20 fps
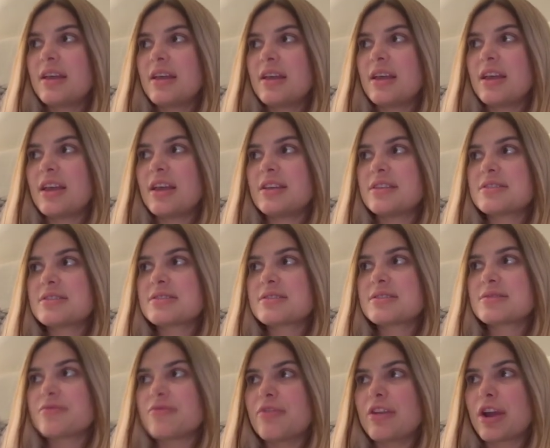
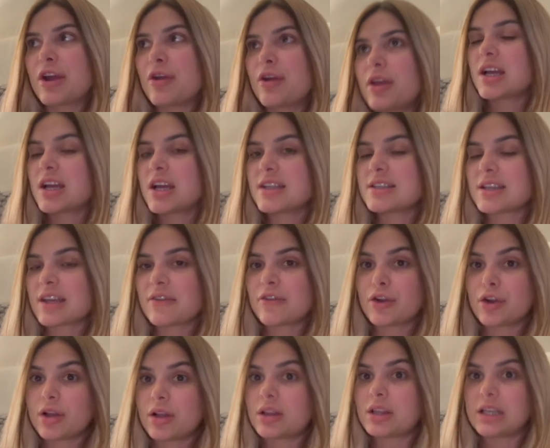It's like
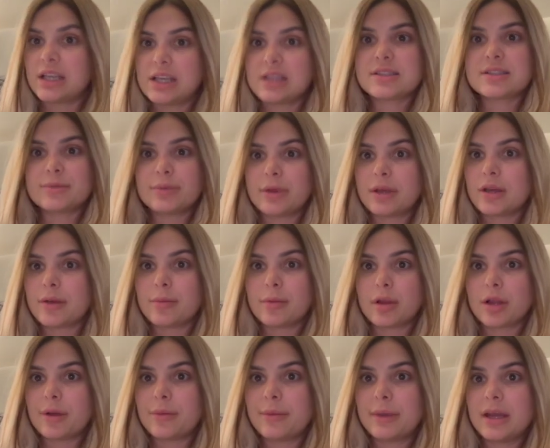very elite to be a
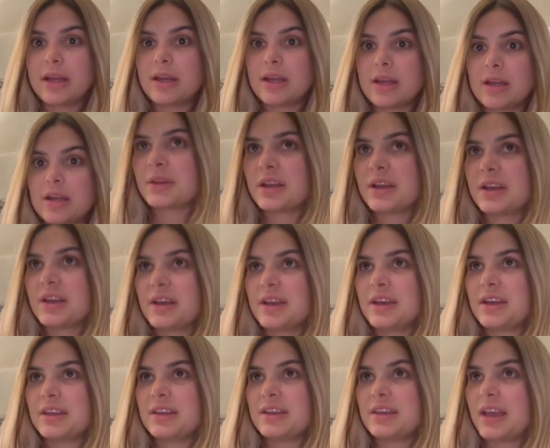blood maiden.
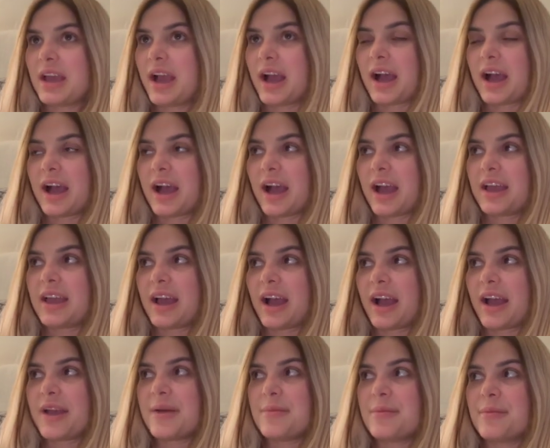Yeah,
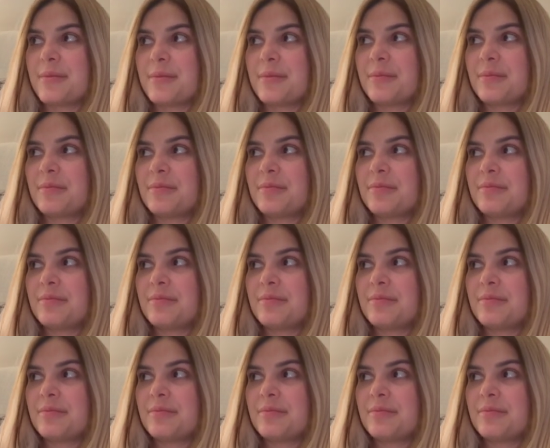I'm